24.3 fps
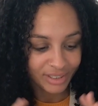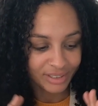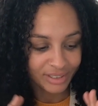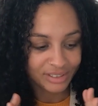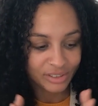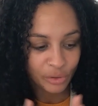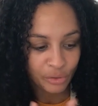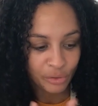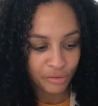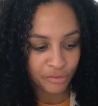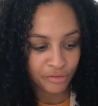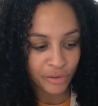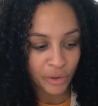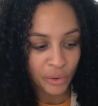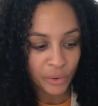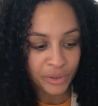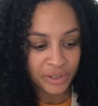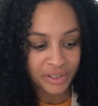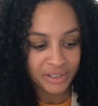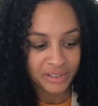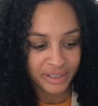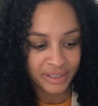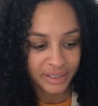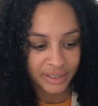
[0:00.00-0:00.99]
So
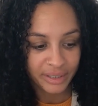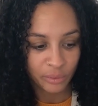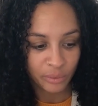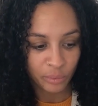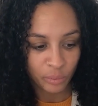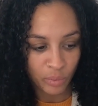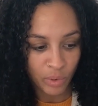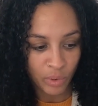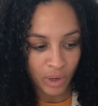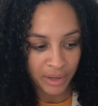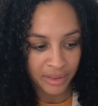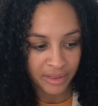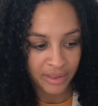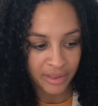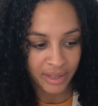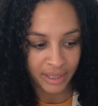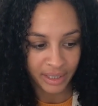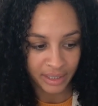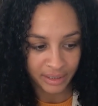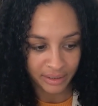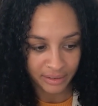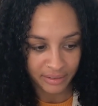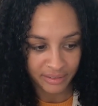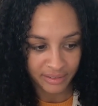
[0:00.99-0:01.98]
focusing on one
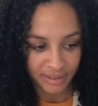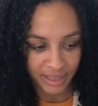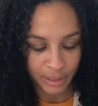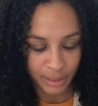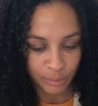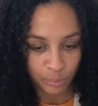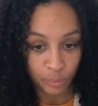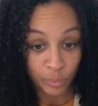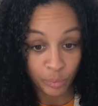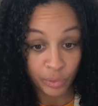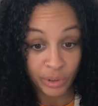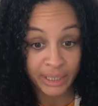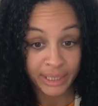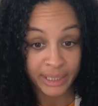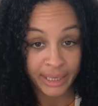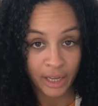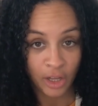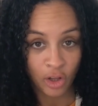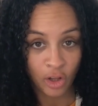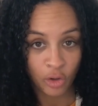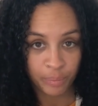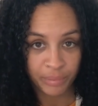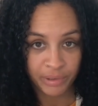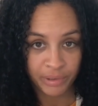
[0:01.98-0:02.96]
thing at a time really
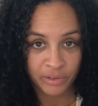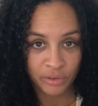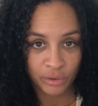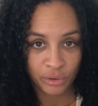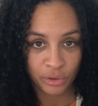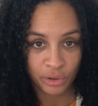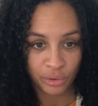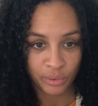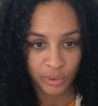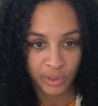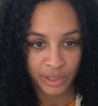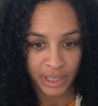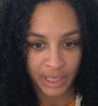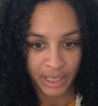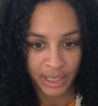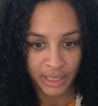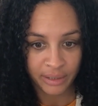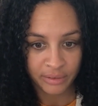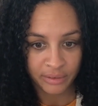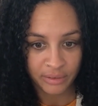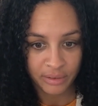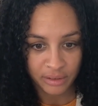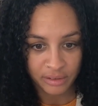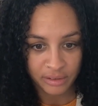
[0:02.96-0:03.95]
helped me to
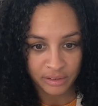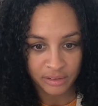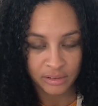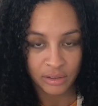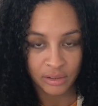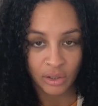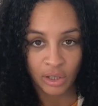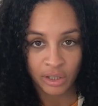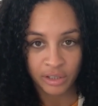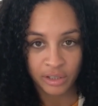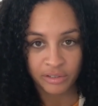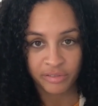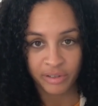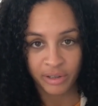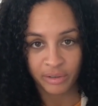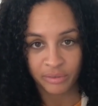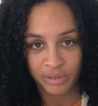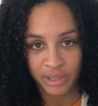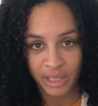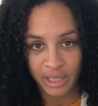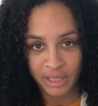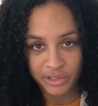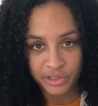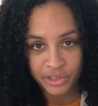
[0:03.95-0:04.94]
create a solid
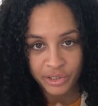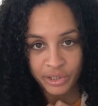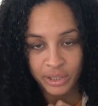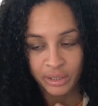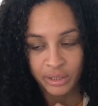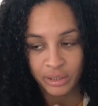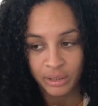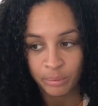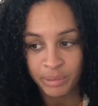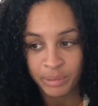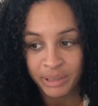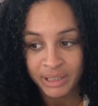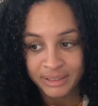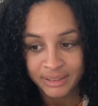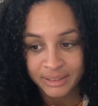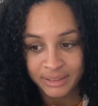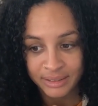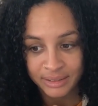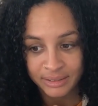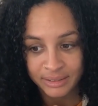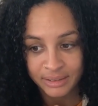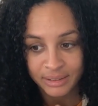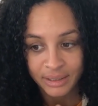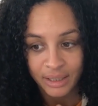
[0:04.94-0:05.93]
foundation in the
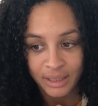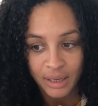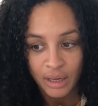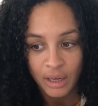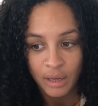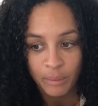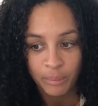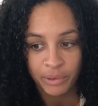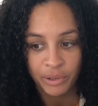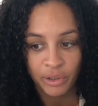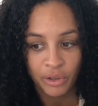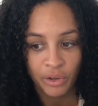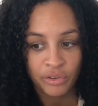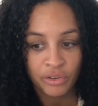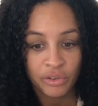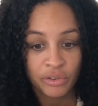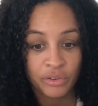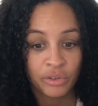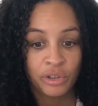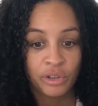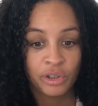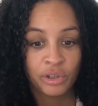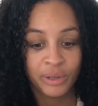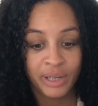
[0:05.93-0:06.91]
business, but also
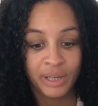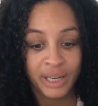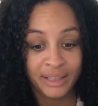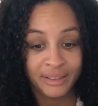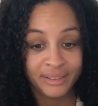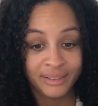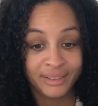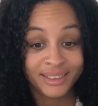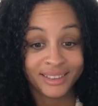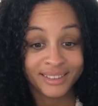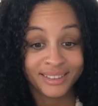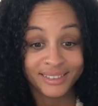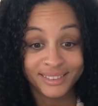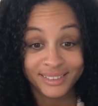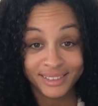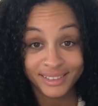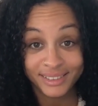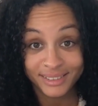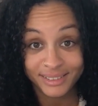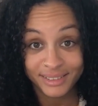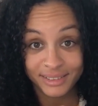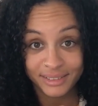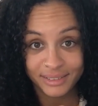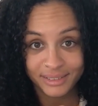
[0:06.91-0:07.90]
to create
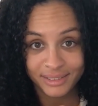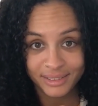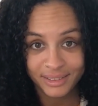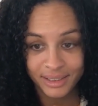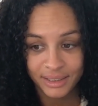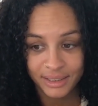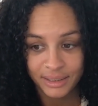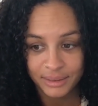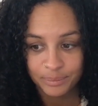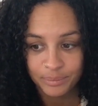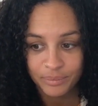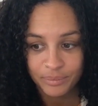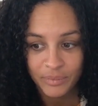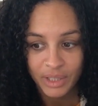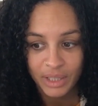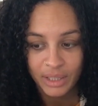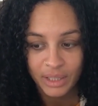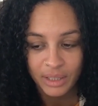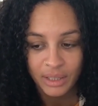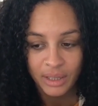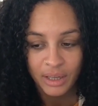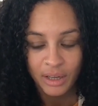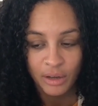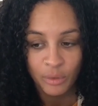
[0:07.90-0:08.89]
consistency.
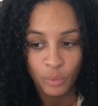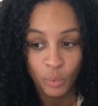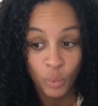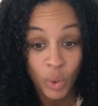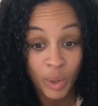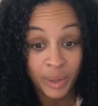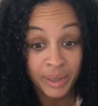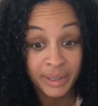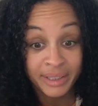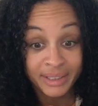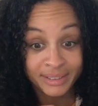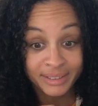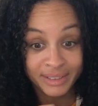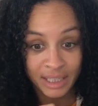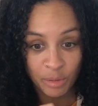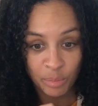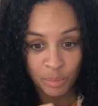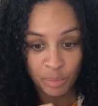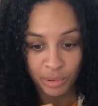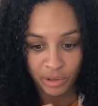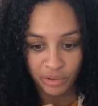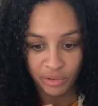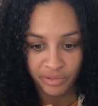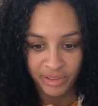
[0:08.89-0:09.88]
One
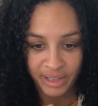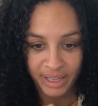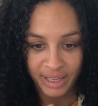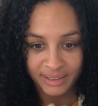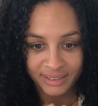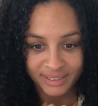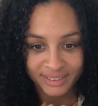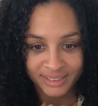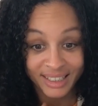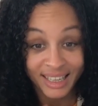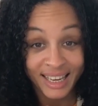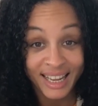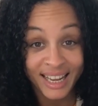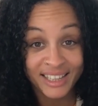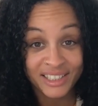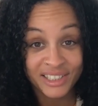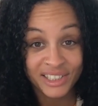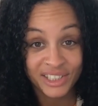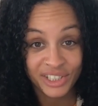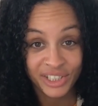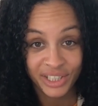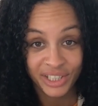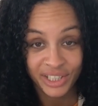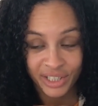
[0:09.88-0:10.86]
example of that is
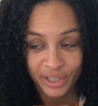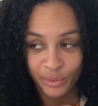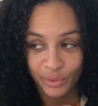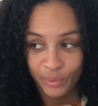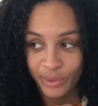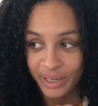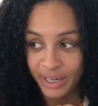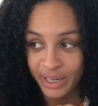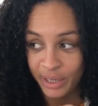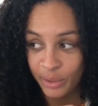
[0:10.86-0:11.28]
last year,